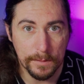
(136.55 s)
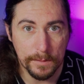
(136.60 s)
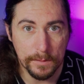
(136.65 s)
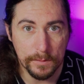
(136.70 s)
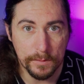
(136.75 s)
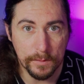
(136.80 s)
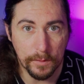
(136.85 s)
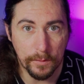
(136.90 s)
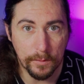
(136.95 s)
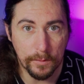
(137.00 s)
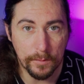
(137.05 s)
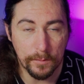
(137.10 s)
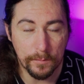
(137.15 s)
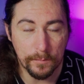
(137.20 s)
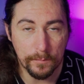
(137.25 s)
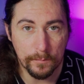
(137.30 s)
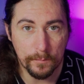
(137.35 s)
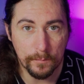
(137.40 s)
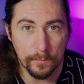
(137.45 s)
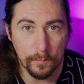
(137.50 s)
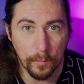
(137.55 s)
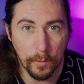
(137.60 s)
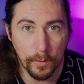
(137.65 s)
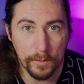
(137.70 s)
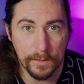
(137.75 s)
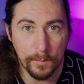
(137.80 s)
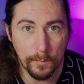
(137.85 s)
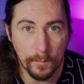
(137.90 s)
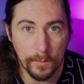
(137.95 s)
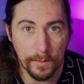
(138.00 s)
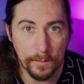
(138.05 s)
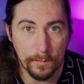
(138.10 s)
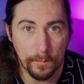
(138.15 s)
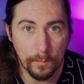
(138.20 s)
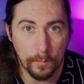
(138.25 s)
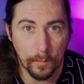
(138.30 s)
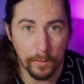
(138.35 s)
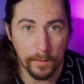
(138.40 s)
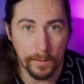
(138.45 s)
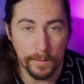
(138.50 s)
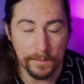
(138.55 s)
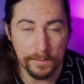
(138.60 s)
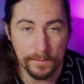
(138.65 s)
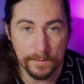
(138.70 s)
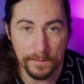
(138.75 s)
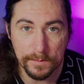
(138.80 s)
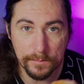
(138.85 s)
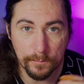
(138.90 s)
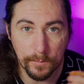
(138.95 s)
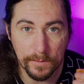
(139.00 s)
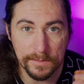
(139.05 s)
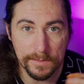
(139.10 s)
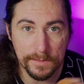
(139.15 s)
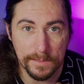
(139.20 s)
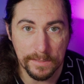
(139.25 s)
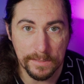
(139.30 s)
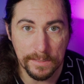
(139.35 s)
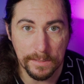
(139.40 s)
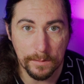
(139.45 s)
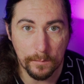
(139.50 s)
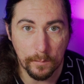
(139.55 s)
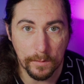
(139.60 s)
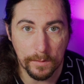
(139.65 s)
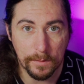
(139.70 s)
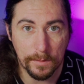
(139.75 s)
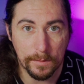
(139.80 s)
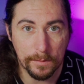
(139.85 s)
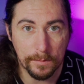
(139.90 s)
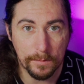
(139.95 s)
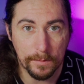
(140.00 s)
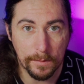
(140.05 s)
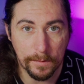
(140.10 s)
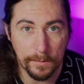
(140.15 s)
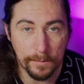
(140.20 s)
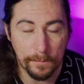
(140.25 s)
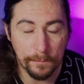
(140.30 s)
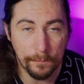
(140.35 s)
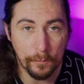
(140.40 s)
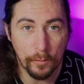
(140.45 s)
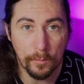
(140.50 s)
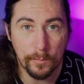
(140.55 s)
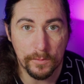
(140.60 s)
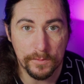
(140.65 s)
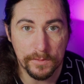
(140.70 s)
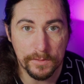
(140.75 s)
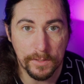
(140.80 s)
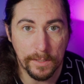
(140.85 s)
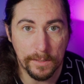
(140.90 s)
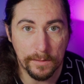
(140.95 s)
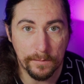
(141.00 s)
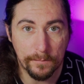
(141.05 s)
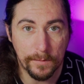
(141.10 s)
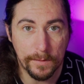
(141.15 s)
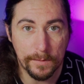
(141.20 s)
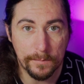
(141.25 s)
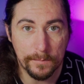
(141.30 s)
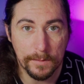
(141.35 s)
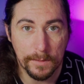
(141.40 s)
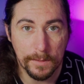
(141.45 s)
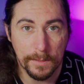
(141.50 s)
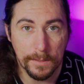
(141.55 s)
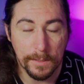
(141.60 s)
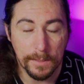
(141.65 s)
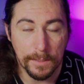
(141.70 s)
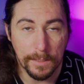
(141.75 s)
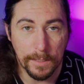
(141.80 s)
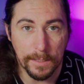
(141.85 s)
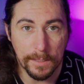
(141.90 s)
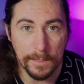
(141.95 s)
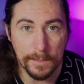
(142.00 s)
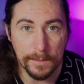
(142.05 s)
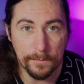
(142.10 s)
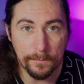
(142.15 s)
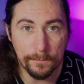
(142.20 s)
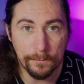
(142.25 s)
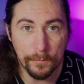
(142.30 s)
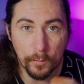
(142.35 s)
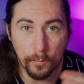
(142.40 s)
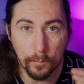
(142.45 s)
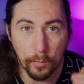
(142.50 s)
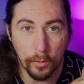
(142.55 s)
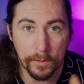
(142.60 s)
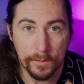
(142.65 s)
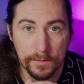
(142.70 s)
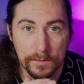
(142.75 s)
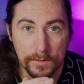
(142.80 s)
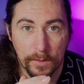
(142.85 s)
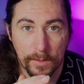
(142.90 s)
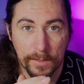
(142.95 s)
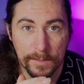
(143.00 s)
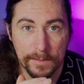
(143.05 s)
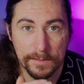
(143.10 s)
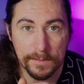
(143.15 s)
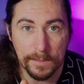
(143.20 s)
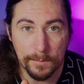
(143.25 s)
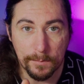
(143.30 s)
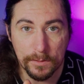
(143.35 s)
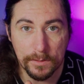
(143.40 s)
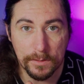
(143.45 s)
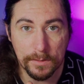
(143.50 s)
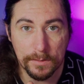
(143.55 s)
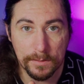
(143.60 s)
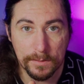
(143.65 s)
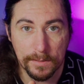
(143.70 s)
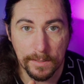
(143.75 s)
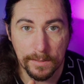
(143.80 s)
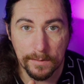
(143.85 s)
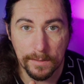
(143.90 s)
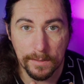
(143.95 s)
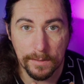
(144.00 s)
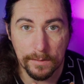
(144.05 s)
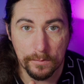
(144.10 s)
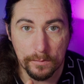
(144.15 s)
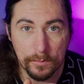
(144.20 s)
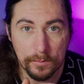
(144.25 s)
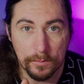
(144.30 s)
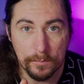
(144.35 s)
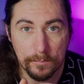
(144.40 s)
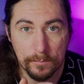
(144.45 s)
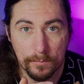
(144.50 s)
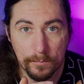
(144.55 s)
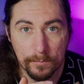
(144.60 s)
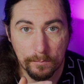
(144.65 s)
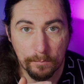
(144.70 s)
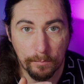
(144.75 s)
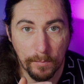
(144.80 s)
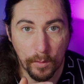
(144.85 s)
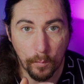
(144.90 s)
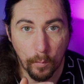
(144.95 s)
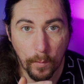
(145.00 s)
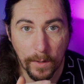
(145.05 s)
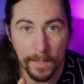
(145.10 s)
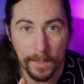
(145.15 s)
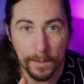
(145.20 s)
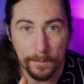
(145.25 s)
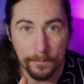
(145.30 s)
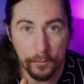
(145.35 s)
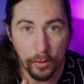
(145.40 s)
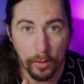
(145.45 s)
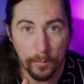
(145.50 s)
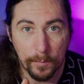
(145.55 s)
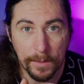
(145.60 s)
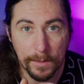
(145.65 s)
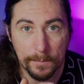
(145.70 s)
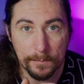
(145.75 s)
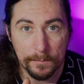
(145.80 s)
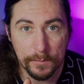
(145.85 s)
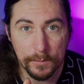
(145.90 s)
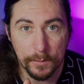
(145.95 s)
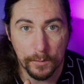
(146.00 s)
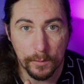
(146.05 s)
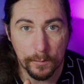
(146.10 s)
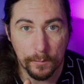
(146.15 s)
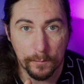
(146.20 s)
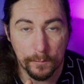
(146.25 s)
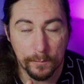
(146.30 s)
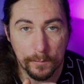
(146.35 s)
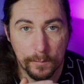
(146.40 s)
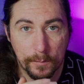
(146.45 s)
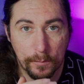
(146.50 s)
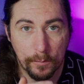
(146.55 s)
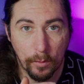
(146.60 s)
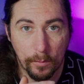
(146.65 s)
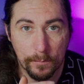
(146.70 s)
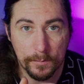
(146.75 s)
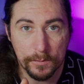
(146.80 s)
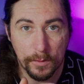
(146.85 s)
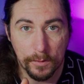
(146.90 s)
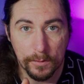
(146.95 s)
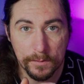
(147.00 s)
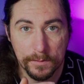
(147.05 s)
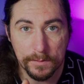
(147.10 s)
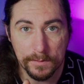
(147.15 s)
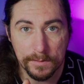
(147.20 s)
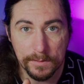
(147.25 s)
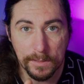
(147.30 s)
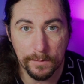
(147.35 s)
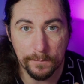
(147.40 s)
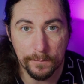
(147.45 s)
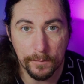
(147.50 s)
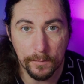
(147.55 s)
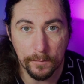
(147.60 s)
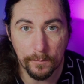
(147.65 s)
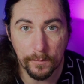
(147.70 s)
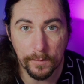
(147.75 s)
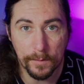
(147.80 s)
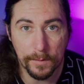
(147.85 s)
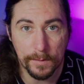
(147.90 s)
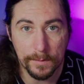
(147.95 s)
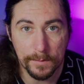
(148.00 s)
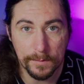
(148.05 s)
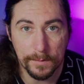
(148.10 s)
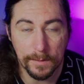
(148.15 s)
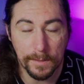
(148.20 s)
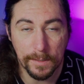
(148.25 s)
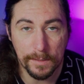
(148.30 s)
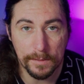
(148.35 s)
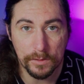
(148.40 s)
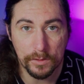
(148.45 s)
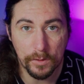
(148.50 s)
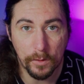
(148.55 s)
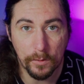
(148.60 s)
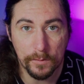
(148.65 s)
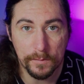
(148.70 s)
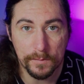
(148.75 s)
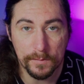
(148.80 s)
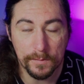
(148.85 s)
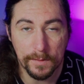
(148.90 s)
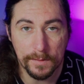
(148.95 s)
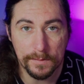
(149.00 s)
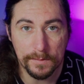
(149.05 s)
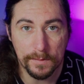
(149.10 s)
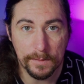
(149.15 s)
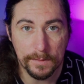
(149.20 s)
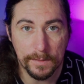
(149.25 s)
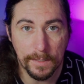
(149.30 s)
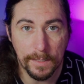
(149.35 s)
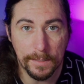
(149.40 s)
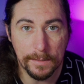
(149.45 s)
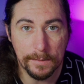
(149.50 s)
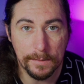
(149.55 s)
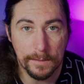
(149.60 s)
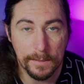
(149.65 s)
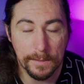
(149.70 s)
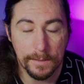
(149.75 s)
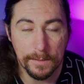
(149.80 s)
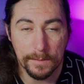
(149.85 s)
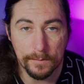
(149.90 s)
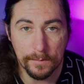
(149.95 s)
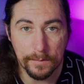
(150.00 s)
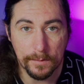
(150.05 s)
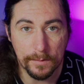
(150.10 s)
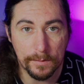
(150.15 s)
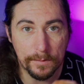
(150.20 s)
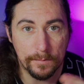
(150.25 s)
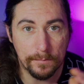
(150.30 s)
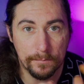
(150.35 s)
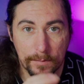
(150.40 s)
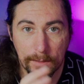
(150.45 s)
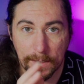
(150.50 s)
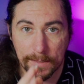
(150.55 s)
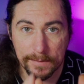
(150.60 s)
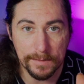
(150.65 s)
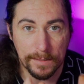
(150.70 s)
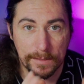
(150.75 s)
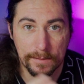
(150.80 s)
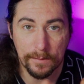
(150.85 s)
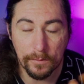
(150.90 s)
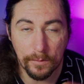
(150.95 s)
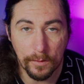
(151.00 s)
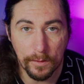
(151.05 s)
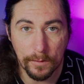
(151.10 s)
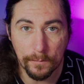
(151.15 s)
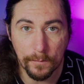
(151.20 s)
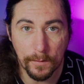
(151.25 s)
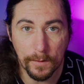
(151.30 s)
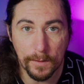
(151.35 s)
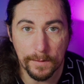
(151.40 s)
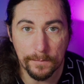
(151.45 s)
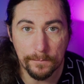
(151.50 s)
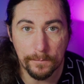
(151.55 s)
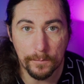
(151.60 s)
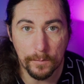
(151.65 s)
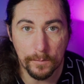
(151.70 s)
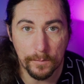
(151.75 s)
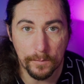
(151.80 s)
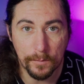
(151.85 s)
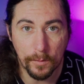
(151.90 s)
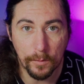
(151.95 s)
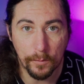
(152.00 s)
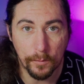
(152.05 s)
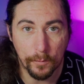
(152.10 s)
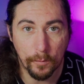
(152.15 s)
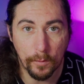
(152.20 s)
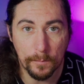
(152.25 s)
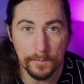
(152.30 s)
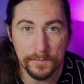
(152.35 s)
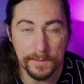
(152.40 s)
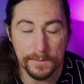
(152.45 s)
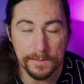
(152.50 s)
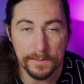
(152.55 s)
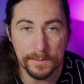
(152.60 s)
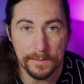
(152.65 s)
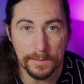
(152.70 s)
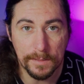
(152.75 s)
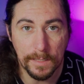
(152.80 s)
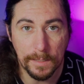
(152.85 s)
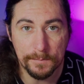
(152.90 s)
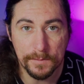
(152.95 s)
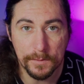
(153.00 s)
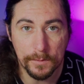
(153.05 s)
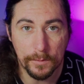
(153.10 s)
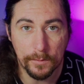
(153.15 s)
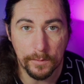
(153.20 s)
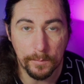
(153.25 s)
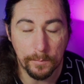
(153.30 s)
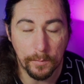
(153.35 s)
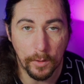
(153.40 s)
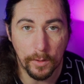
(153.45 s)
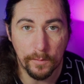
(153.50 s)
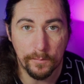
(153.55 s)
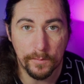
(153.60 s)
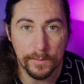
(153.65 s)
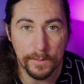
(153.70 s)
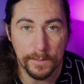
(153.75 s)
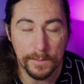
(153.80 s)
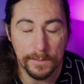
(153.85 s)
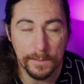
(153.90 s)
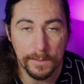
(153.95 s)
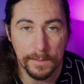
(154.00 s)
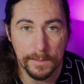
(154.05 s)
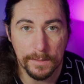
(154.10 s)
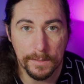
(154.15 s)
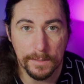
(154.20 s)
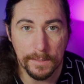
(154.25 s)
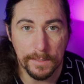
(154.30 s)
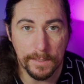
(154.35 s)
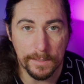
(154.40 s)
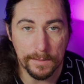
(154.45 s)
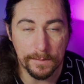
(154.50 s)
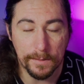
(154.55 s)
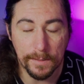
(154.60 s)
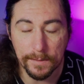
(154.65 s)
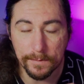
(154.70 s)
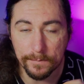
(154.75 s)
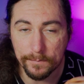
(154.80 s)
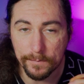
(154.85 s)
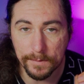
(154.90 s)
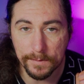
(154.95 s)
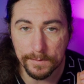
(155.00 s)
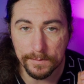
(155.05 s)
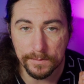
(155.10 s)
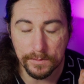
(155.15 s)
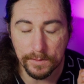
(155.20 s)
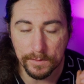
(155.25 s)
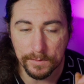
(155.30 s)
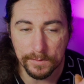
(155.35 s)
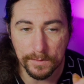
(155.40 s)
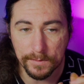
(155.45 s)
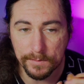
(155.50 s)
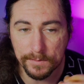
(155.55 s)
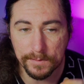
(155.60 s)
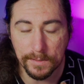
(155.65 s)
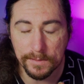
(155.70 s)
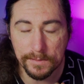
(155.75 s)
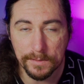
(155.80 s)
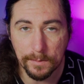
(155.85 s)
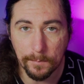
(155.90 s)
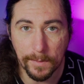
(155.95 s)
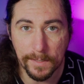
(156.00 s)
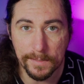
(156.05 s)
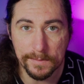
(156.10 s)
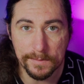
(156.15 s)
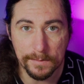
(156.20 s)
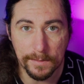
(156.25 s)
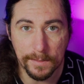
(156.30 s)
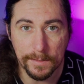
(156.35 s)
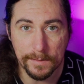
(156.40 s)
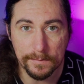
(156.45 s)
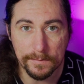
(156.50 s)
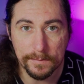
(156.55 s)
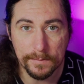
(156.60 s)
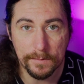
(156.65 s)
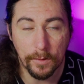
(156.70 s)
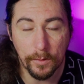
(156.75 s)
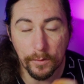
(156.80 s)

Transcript: So working with what I just recently did with a formal style event, full body sized images, and then midway up, top up sort of crop shots and stuff of the head and shoulders and things like that. The 18-35 on the crop sensor did absolutely perfectly, and it's such an amazing lens.